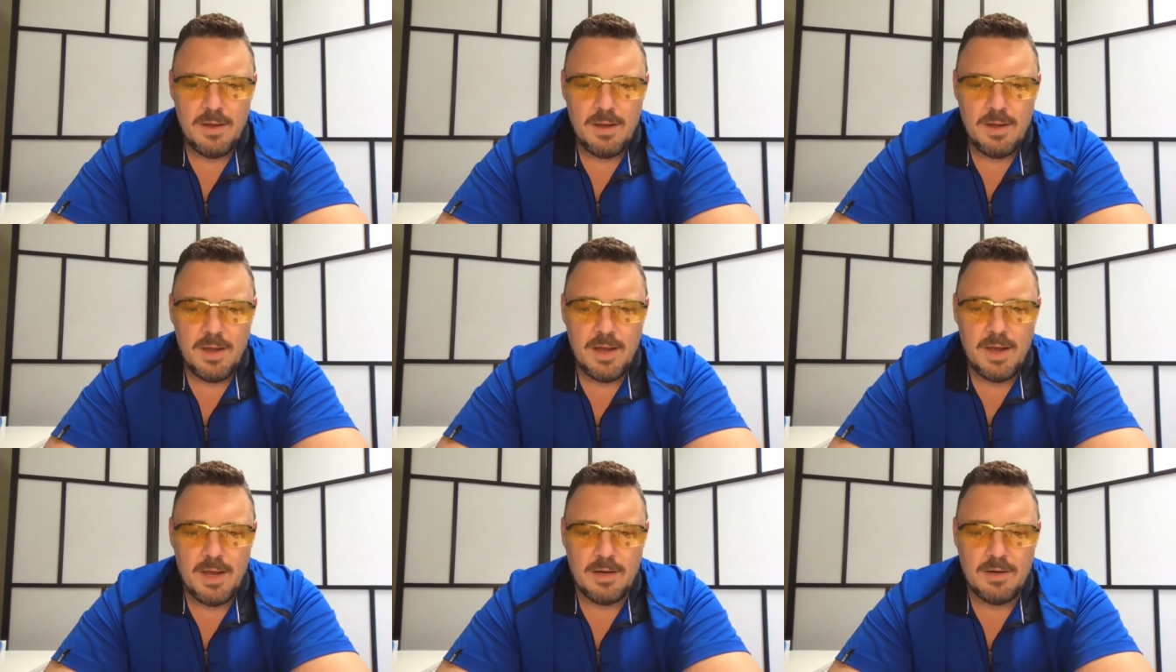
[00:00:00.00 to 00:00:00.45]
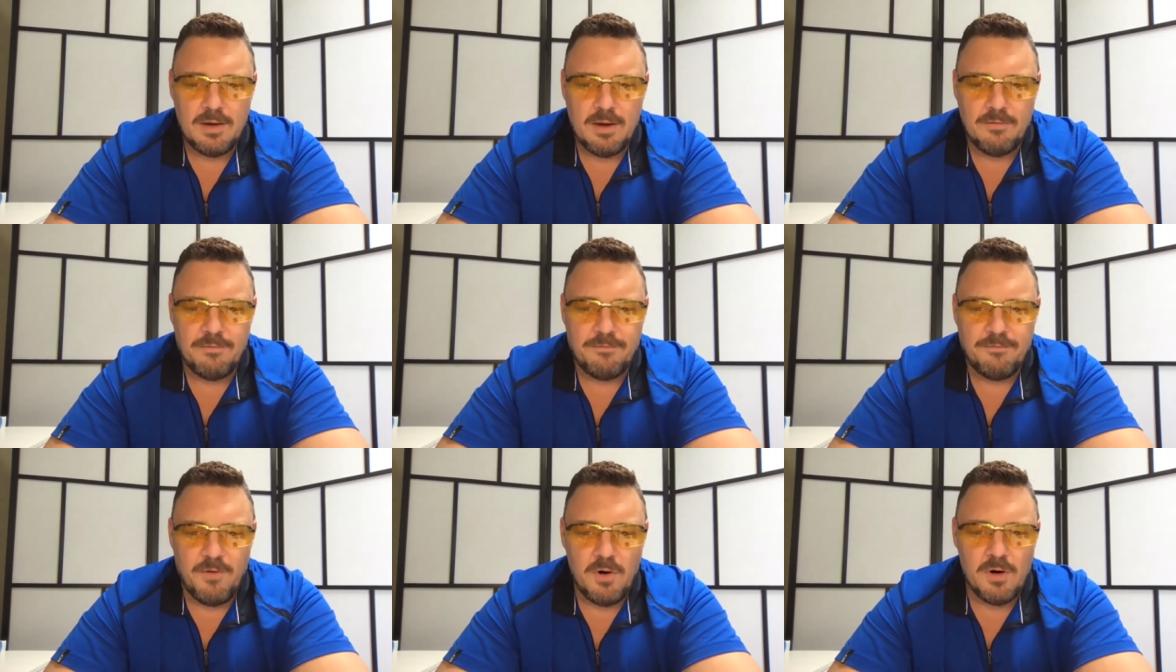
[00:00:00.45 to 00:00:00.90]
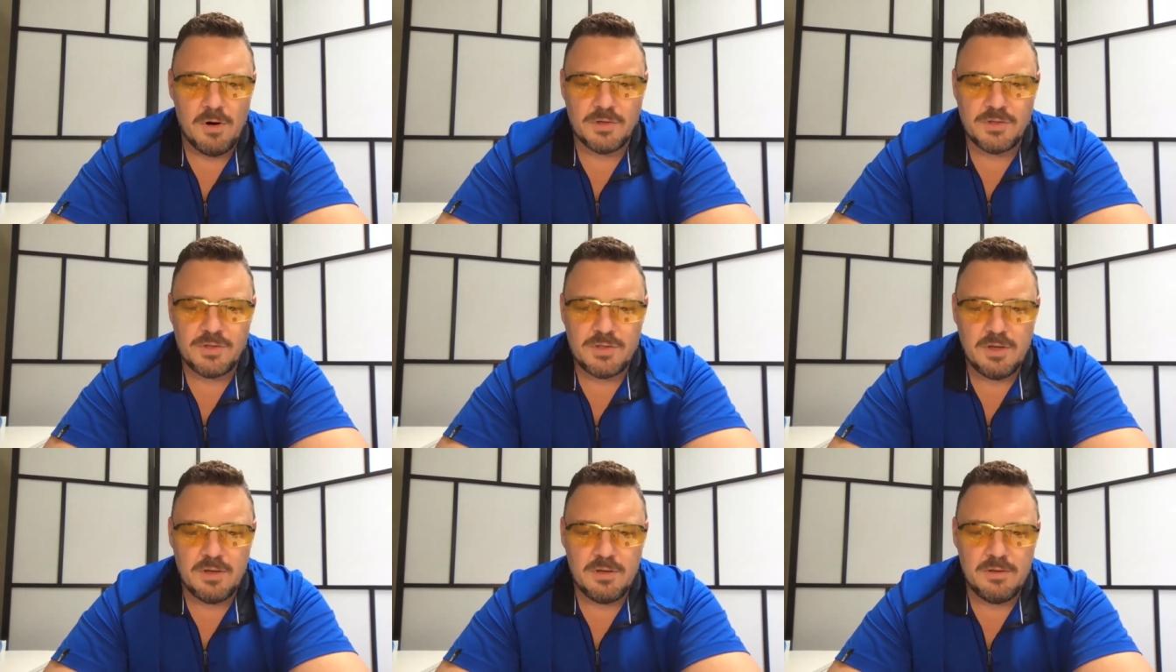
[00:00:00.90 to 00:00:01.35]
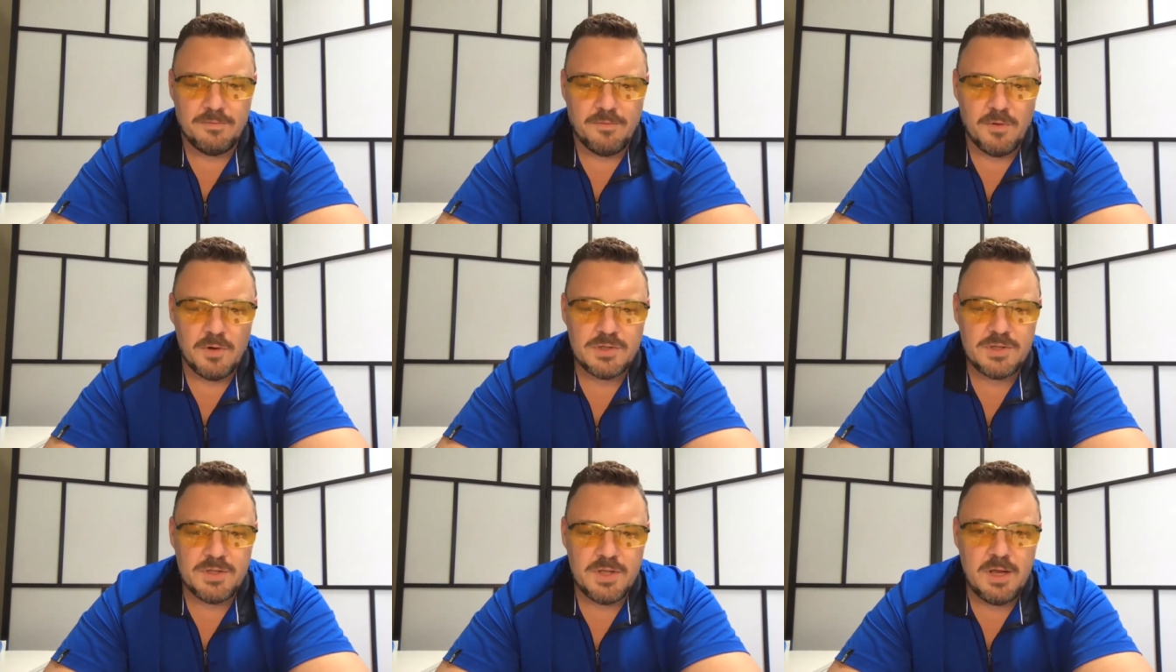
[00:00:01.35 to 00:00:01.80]
And the
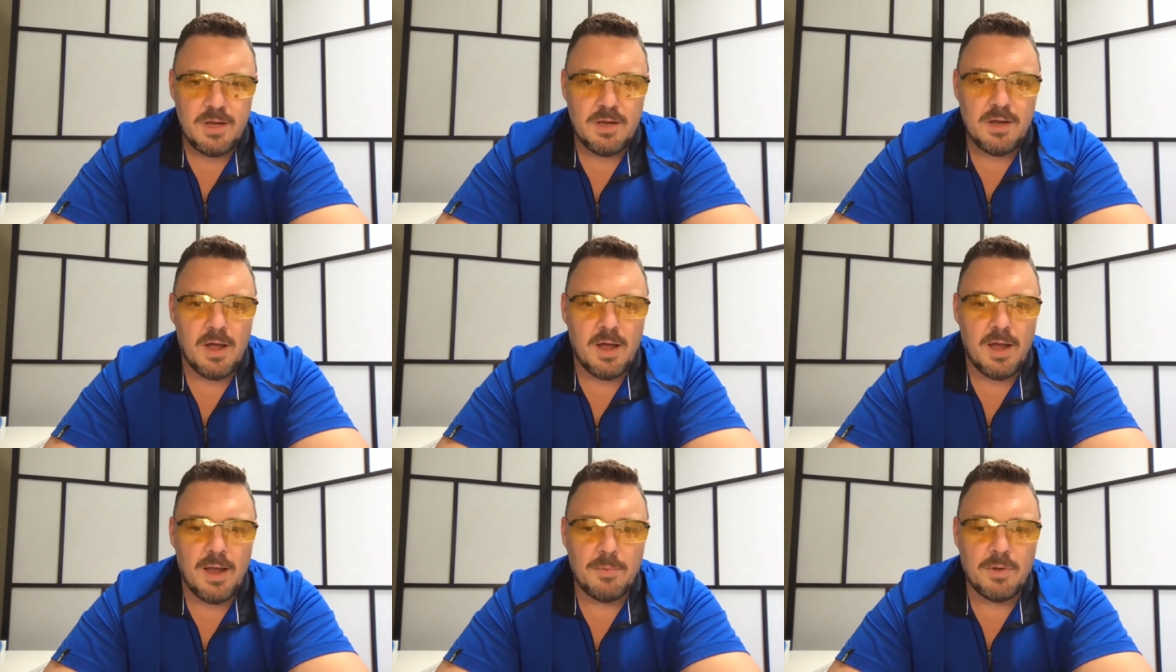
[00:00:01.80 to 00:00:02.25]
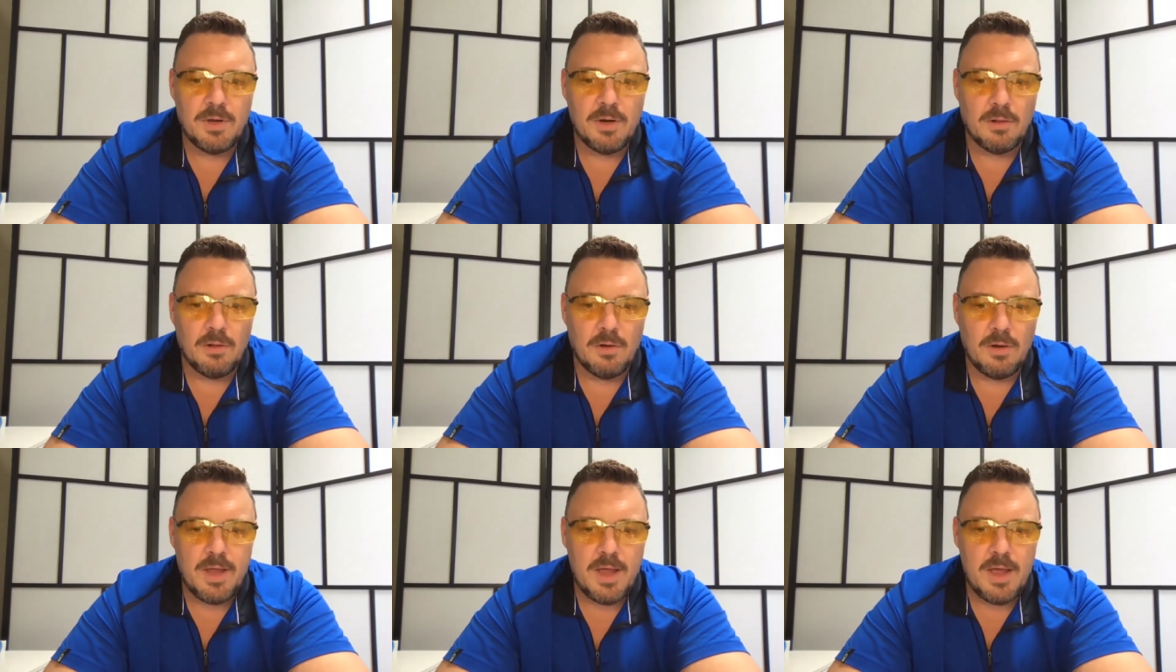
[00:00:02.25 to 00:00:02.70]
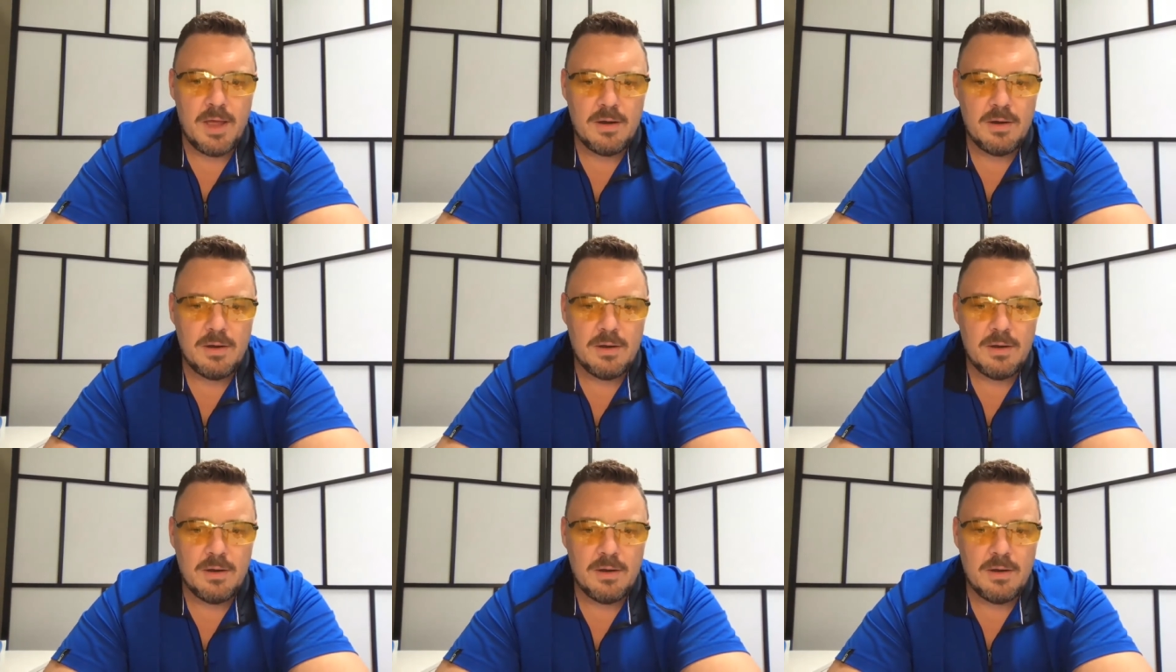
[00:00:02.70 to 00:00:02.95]
first thing I'm going to look at